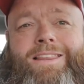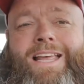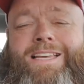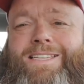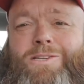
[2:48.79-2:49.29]

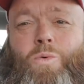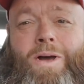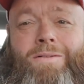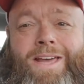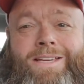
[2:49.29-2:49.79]
That's
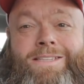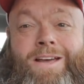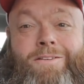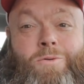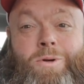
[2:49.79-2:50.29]
12 days
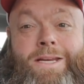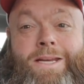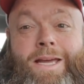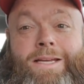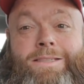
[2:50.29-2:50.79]
now, 14
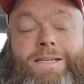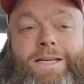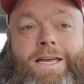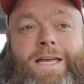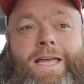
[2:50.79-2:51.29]
days.
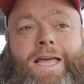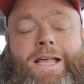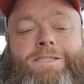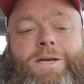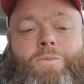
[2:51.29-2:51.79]

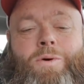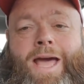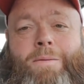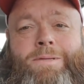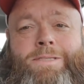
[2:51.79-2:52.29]
And so what
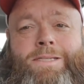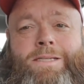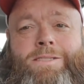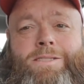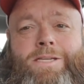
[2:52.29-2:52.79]
happens
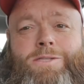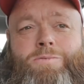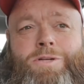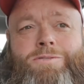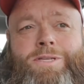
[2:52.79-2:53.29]
is
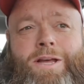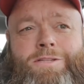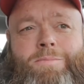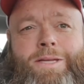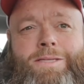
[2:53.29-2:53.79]
when you sell
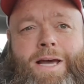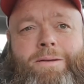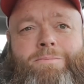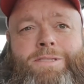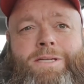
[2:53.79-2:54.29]
some of these
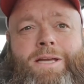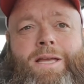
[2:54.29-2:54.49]
items,